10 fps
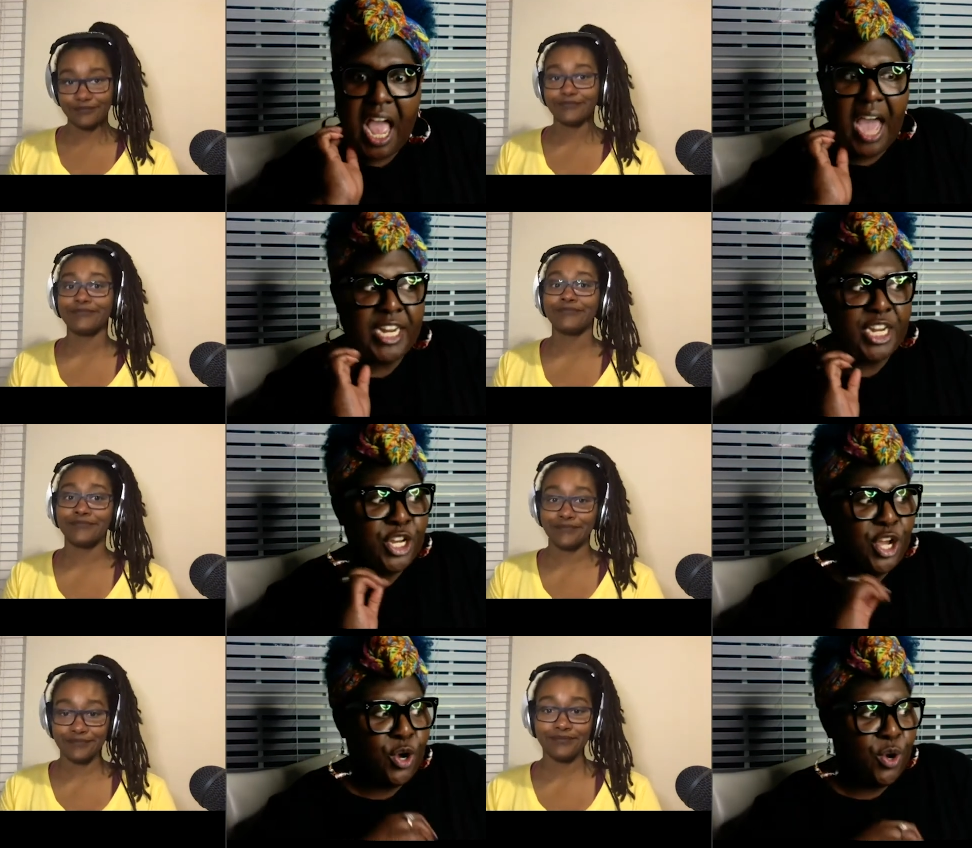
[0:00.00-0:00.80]
Speaker 1: I
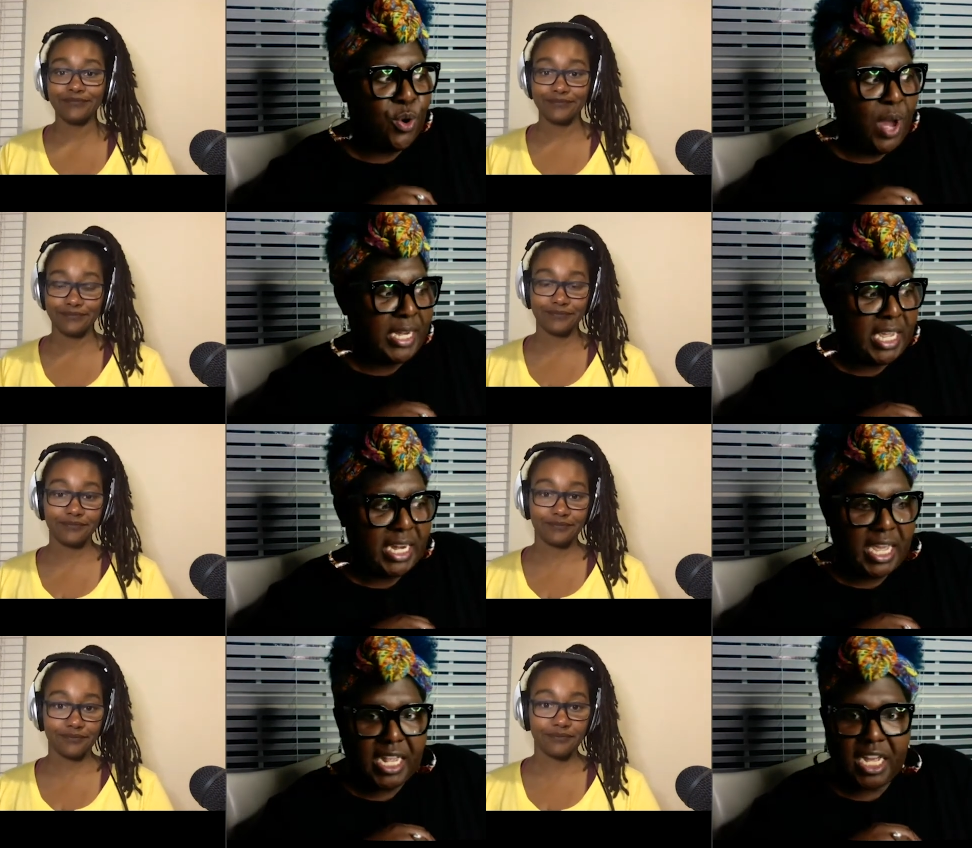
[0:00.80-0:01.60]
didn't know I
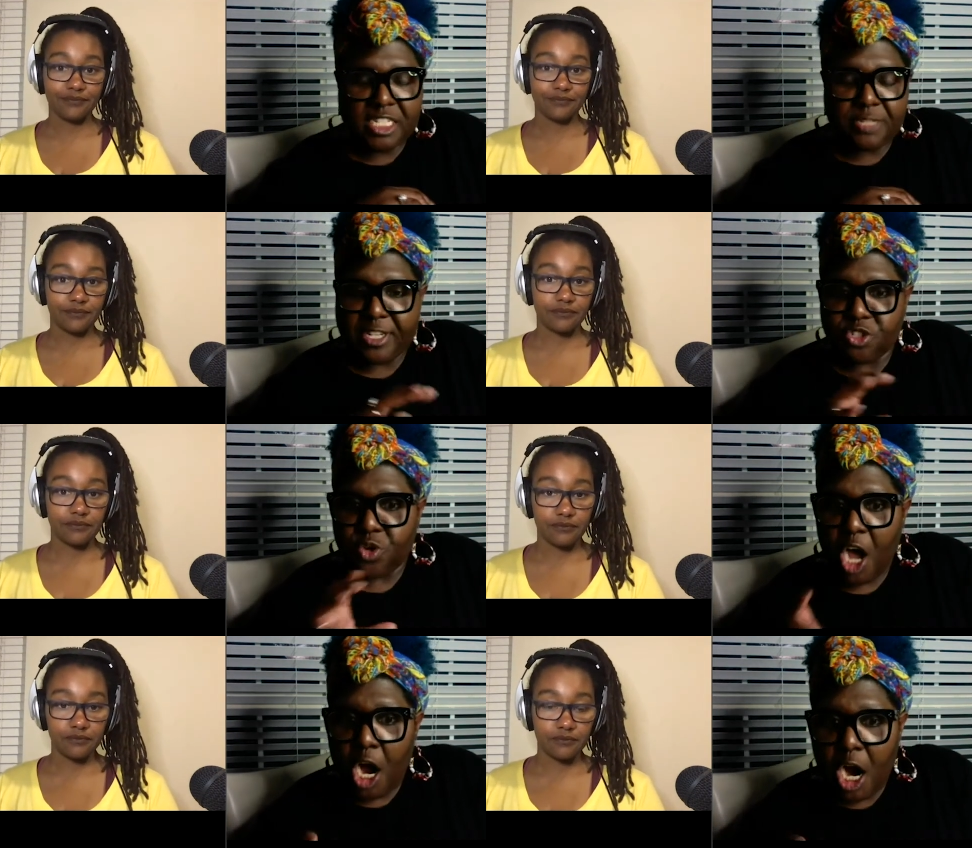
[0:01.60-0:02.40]
needed a special
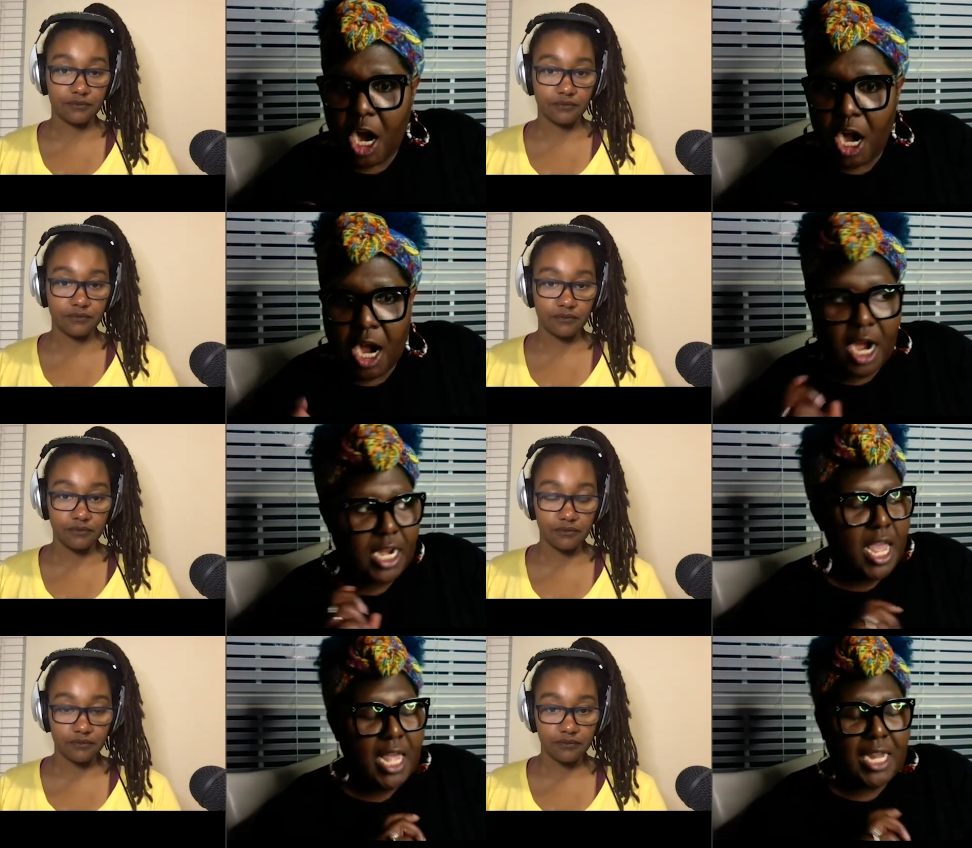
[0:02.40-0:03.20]
card.
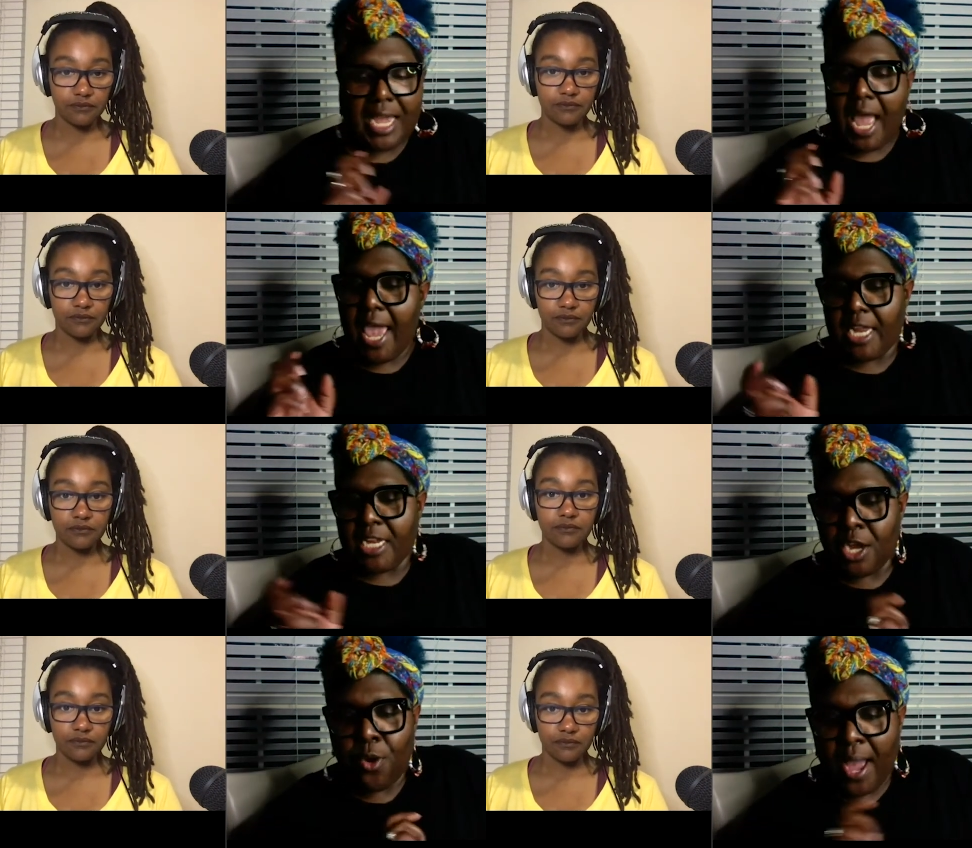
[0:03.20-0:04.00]
Like, I
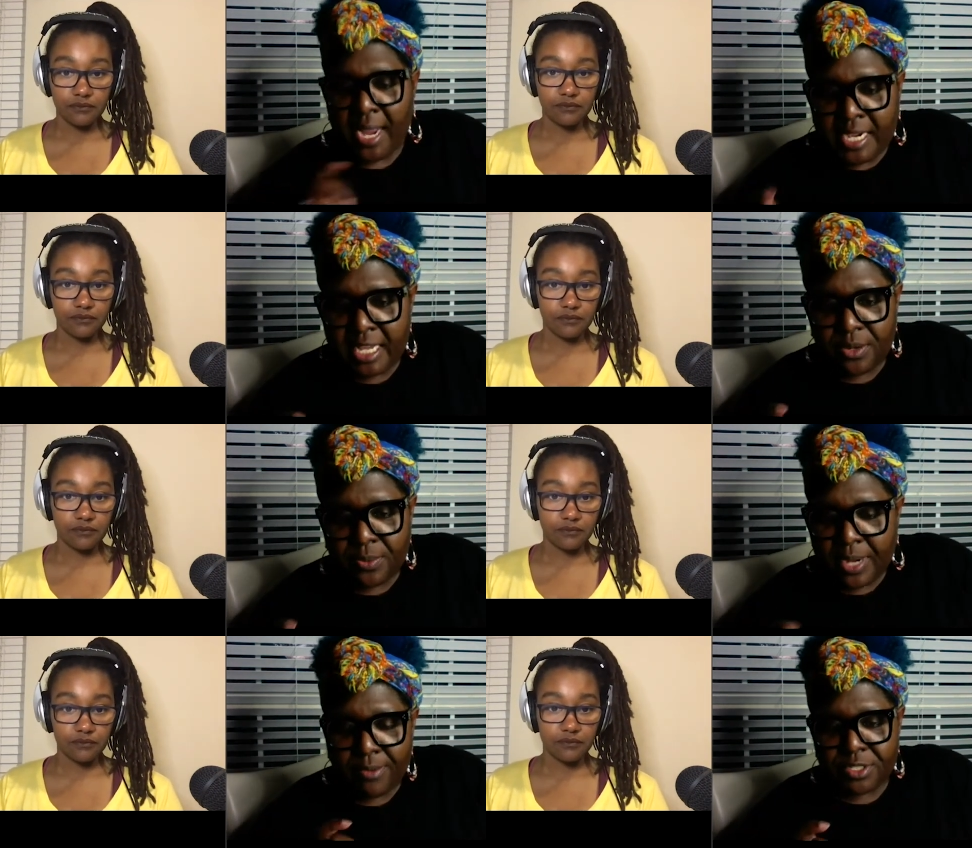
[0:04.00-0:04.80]
had no idea
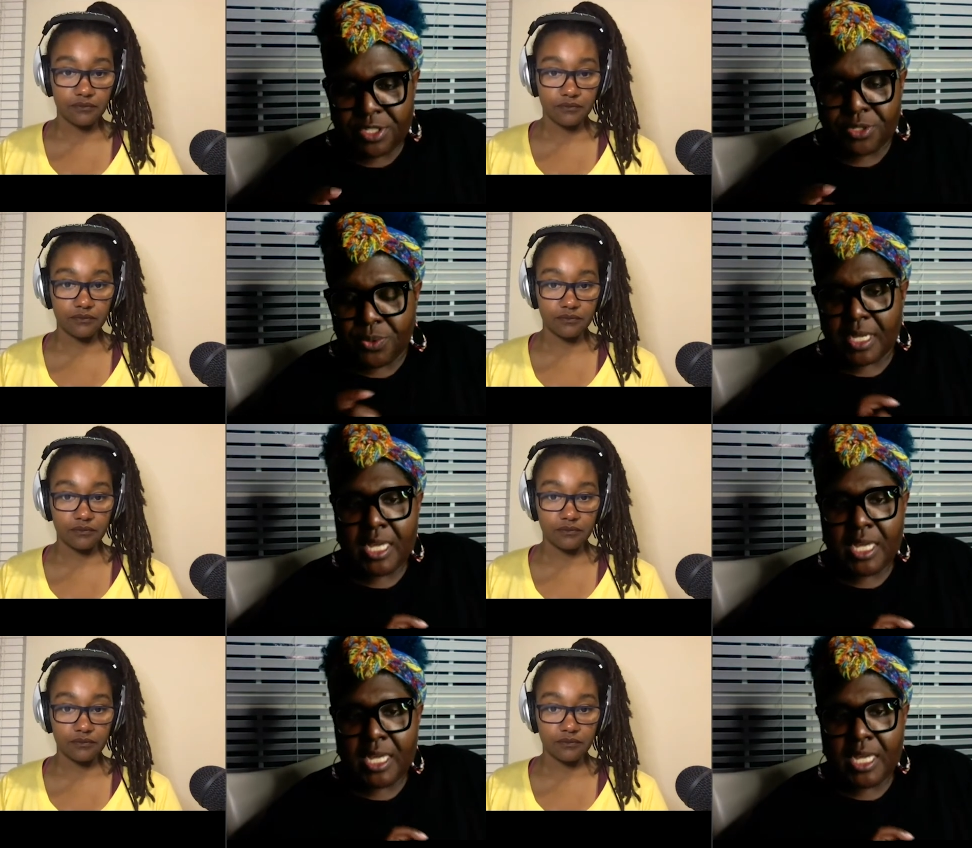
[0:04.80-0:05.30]
what I was doing.